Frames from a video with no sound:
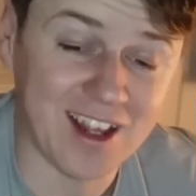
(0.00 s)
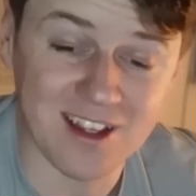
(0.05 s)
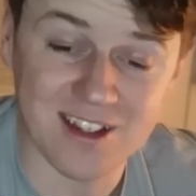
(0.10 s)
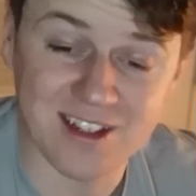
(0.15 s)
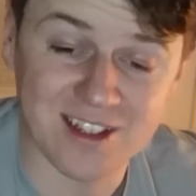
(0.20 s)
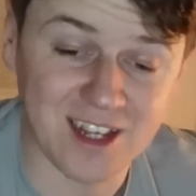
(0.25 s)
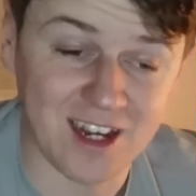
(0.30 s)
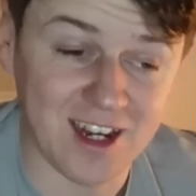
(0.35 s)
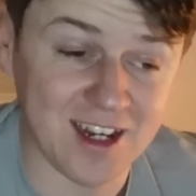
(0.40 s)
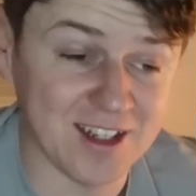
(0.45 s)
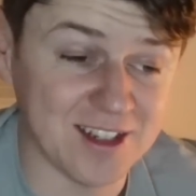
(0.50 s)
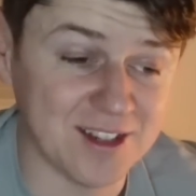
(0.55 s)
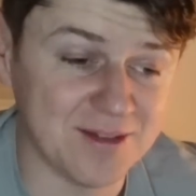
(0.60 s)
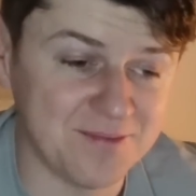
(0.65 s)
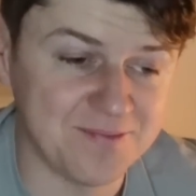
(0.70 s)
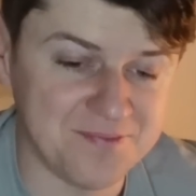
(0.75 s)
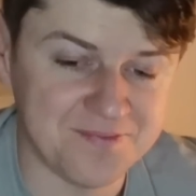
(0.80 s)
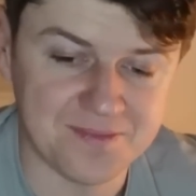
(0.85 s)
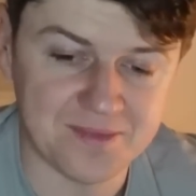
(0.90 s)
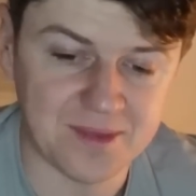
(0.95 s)
for six
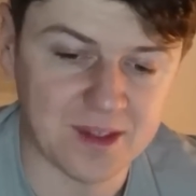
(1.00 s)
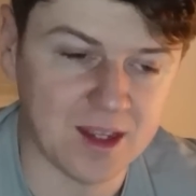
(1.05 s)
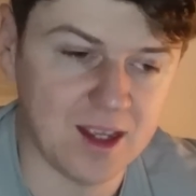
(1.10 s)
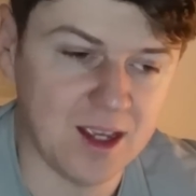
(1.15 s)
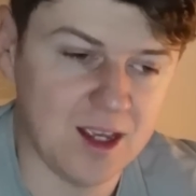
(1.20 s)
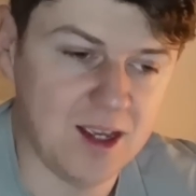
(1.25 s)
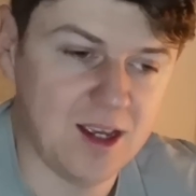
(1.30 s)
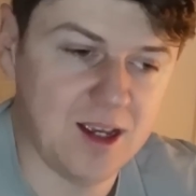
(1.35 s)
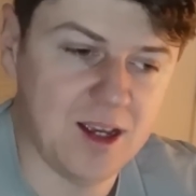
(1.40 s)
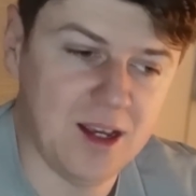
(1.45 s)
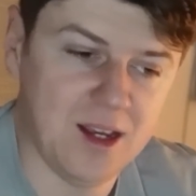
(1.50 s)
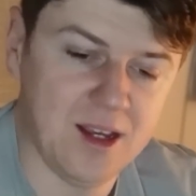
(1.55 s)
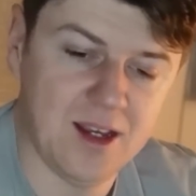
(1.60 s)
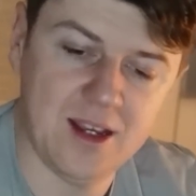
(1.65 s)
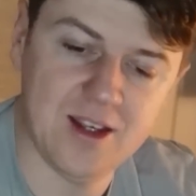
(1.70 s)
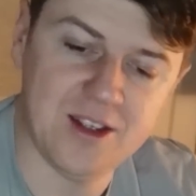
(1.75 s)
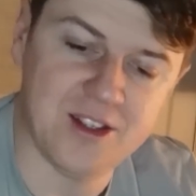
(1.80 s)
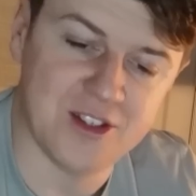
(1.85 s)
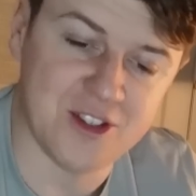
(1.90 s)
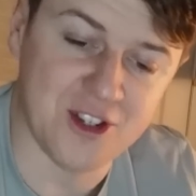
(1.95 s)
more.
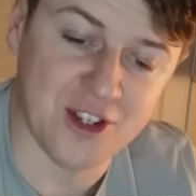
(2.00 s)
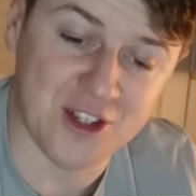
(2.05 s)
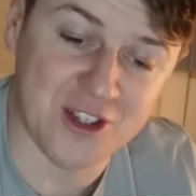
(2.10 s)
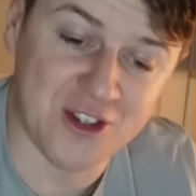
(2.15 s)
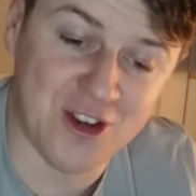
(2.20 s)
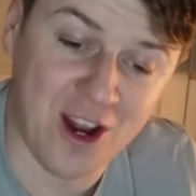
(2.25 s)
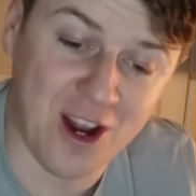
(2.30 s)
This is just